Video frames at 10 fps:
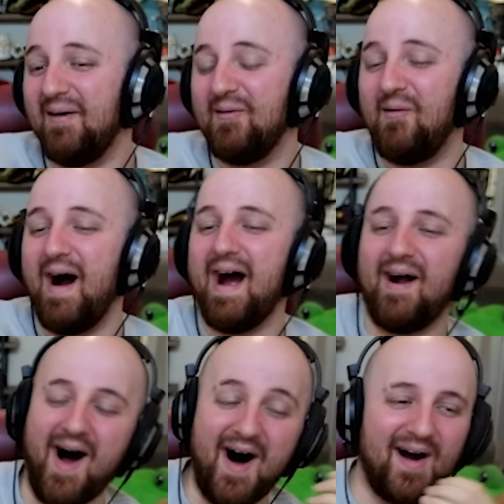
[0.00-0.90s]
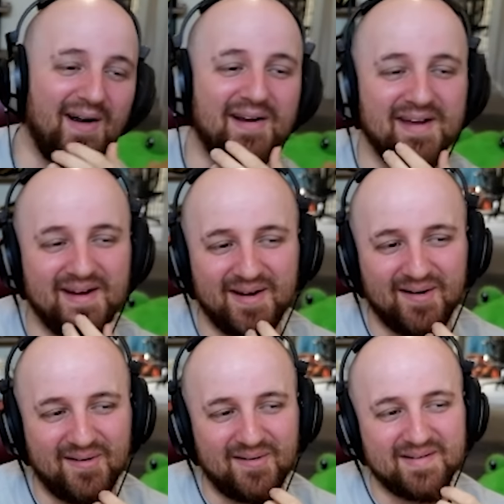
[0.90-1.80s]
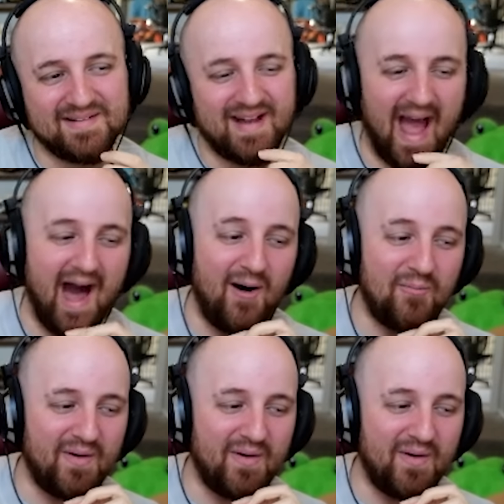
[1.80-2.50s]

Where are you? Help